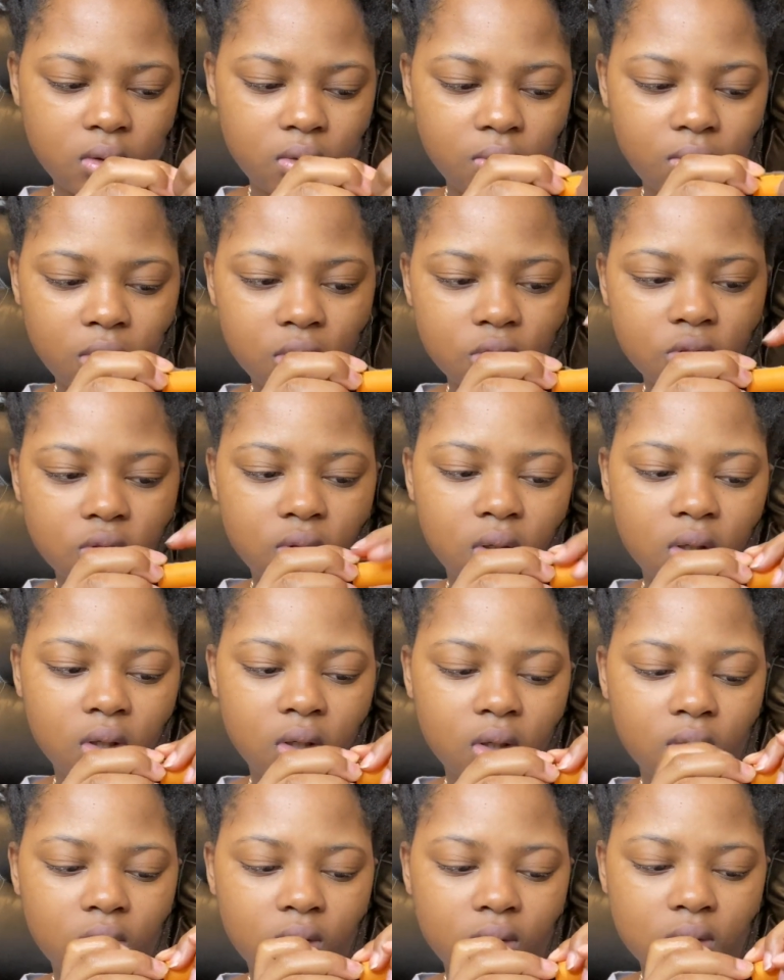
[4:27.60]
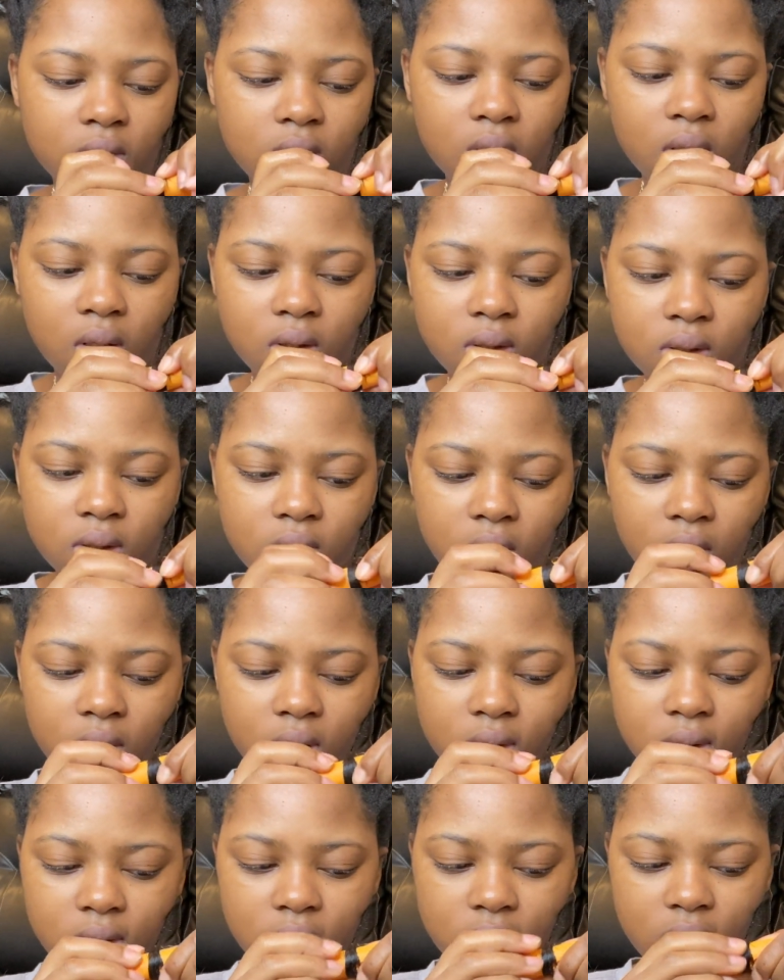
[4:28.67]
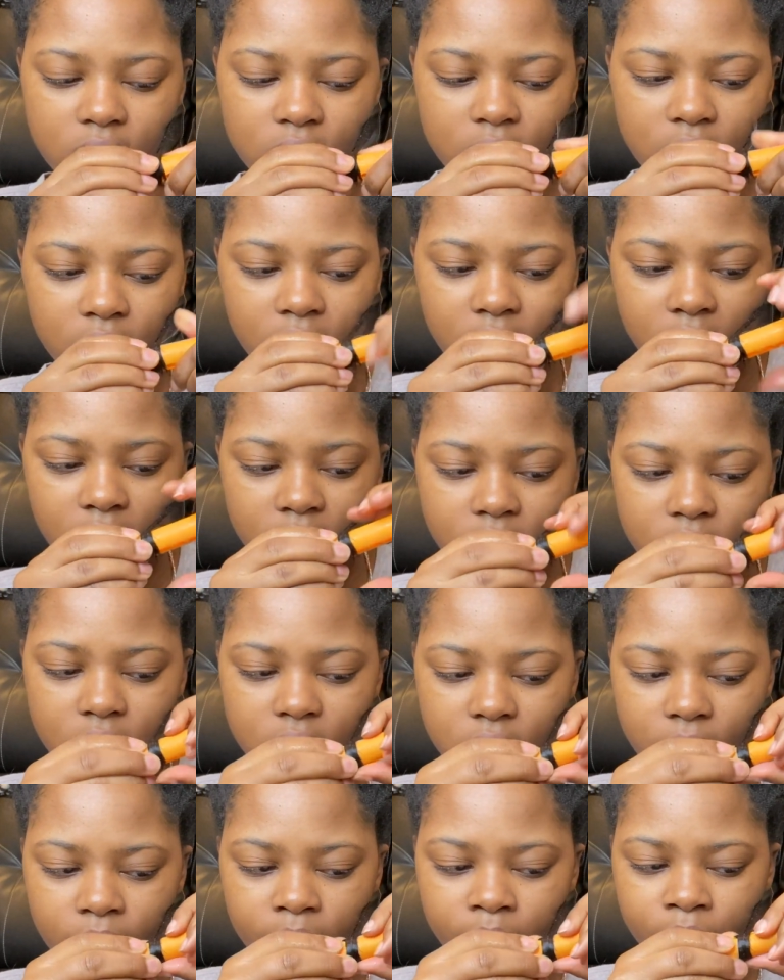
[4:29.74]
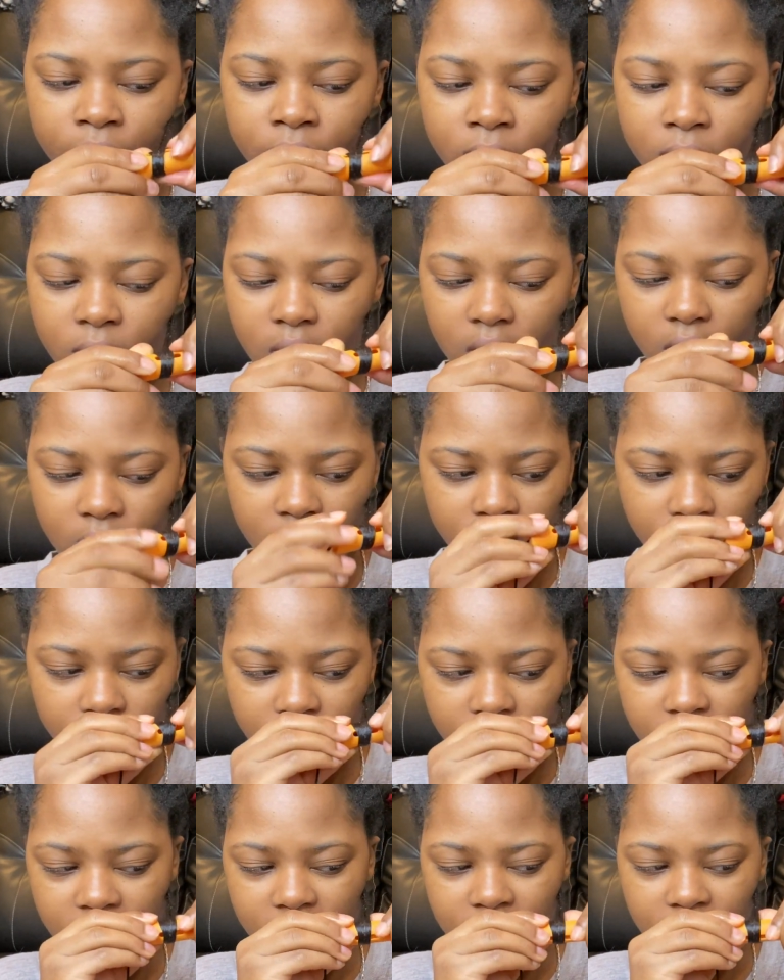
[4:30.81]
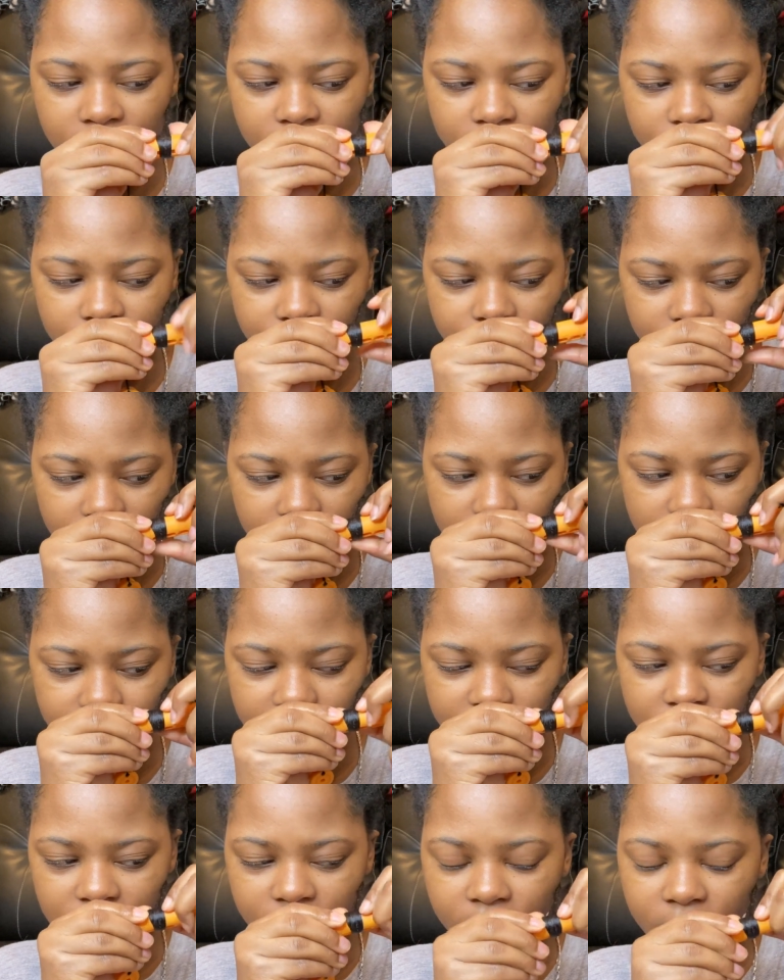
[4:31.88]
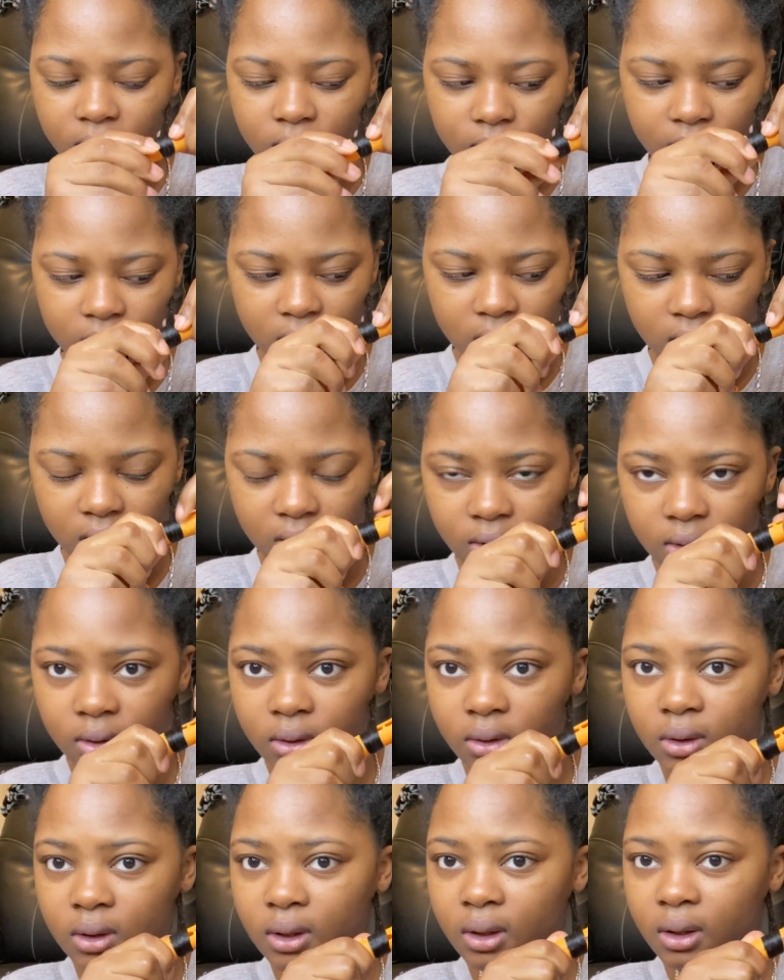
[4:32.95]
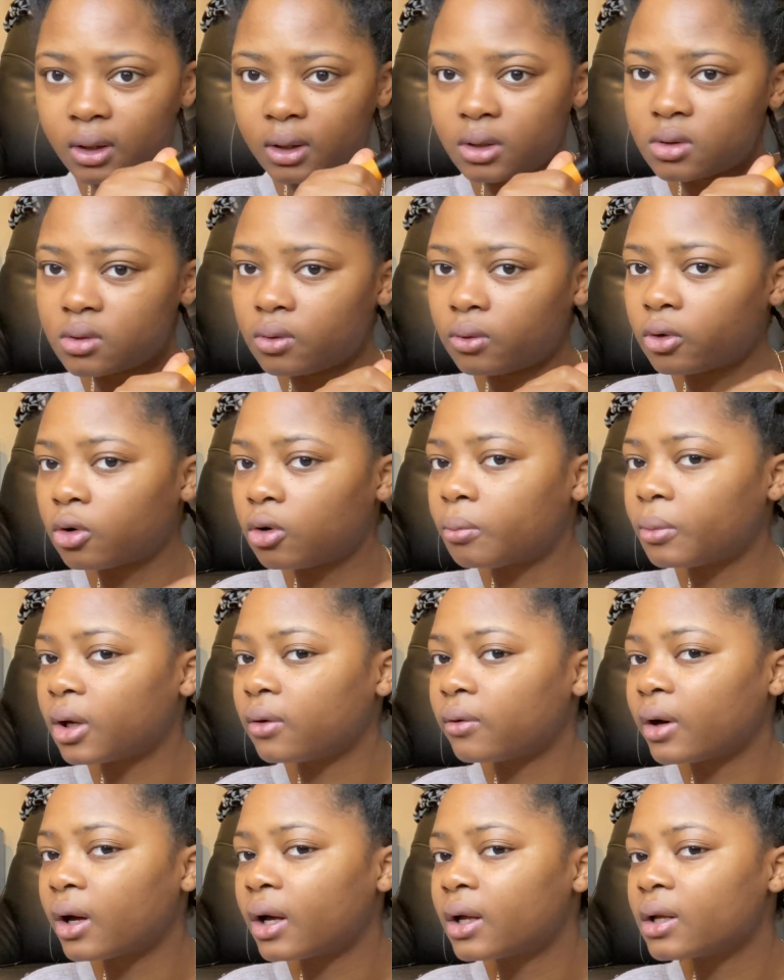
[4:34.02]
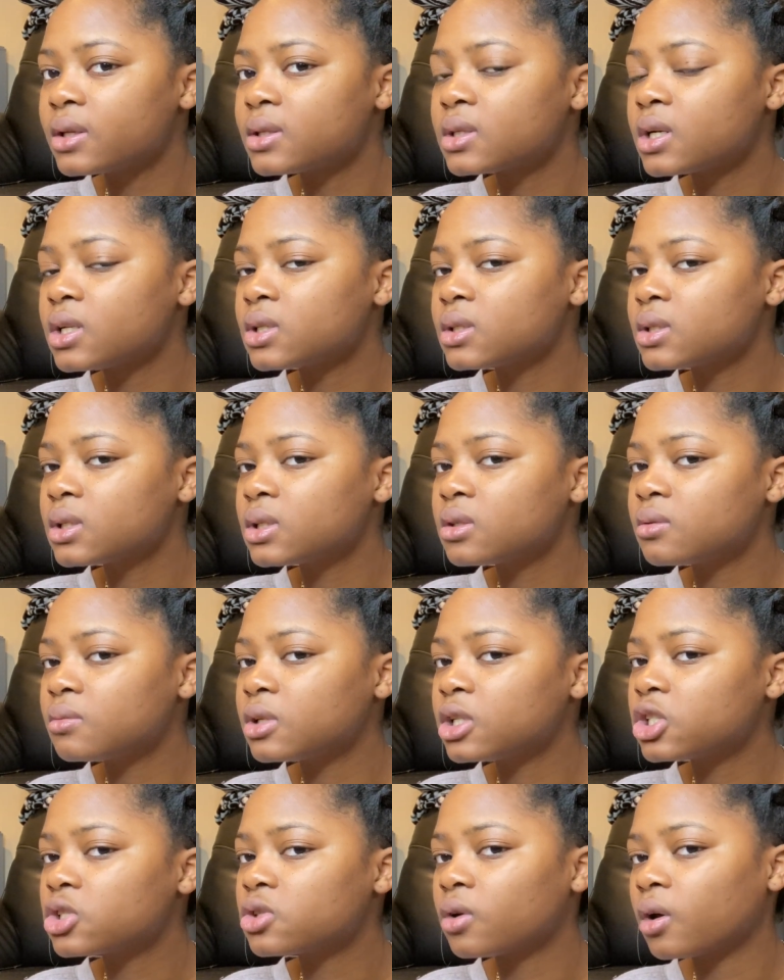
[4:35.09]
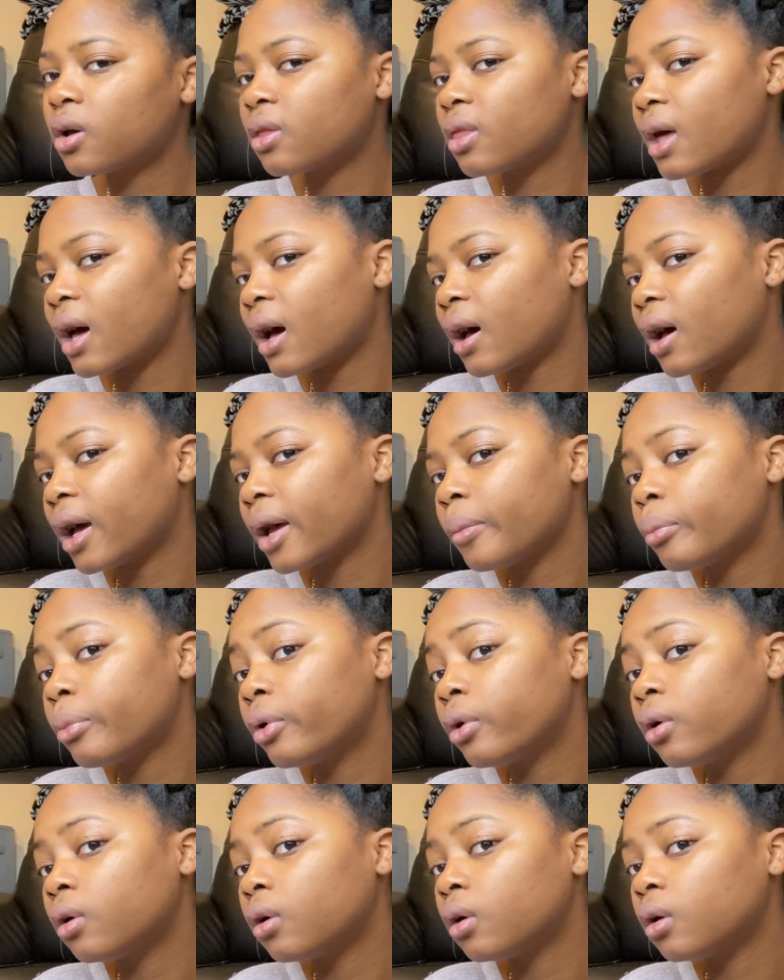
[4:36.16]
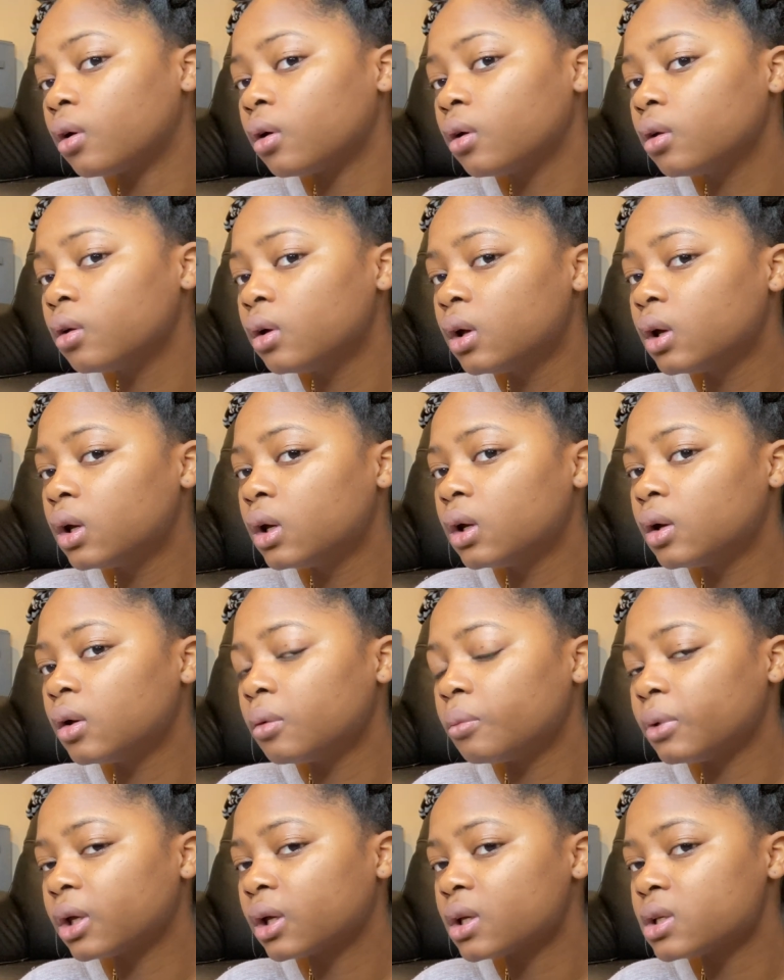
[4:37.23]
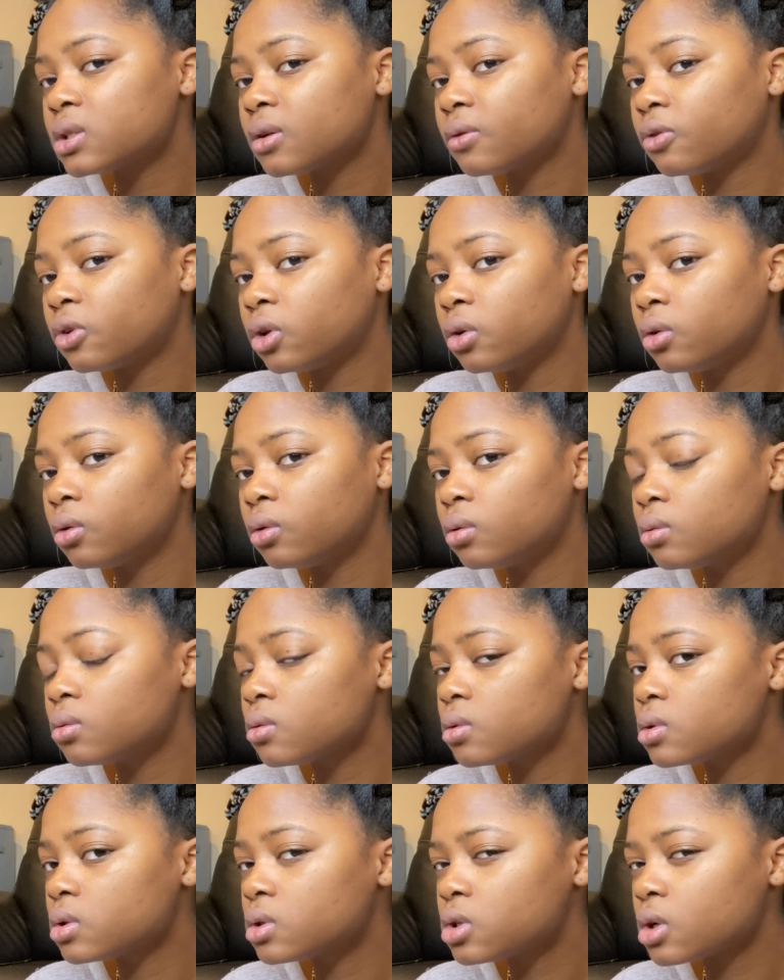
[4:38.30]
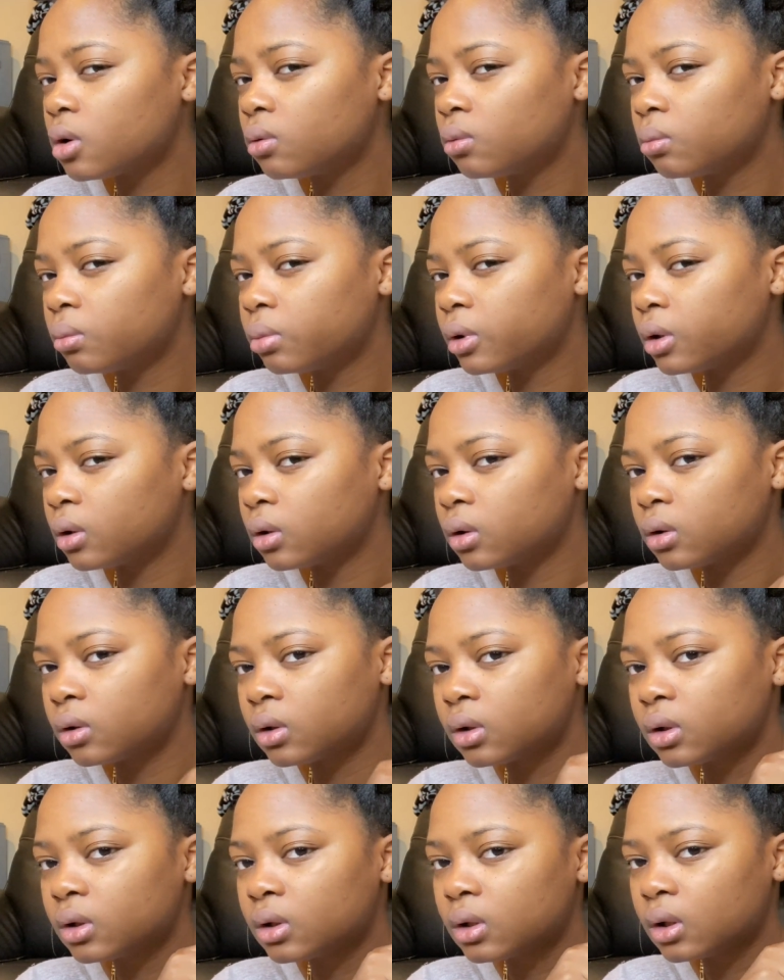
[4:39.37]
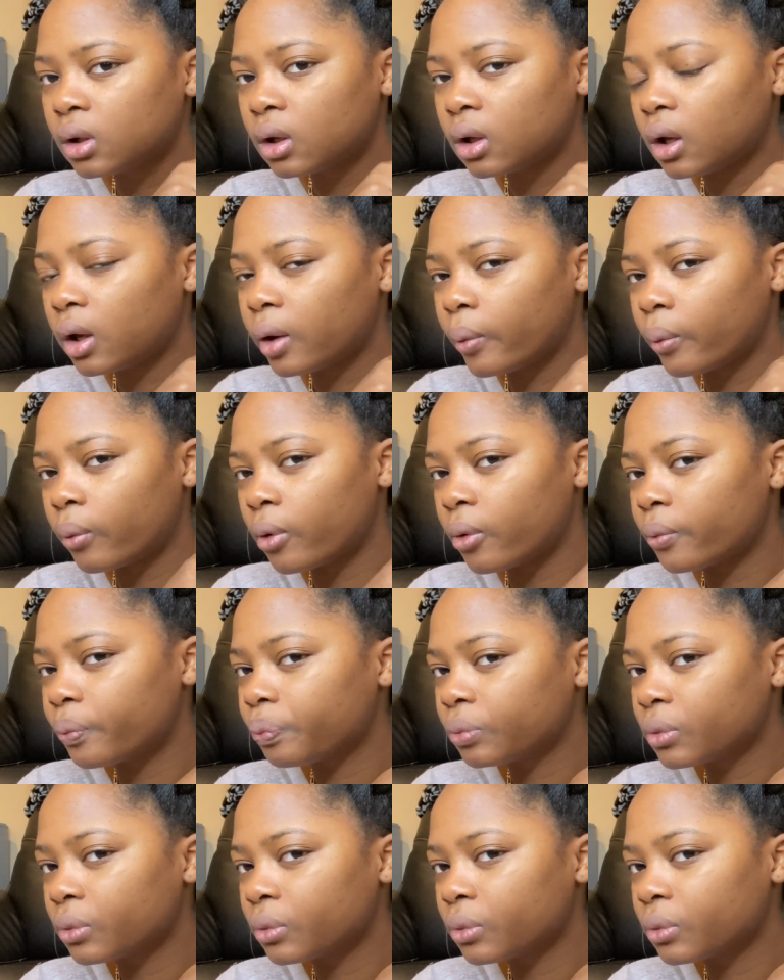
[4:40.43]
Make sure I get those ends nice and tight. And I don't have a specific way that I like to roll my rods. I just like to make sure that I pull, because if you don't pull, it won't.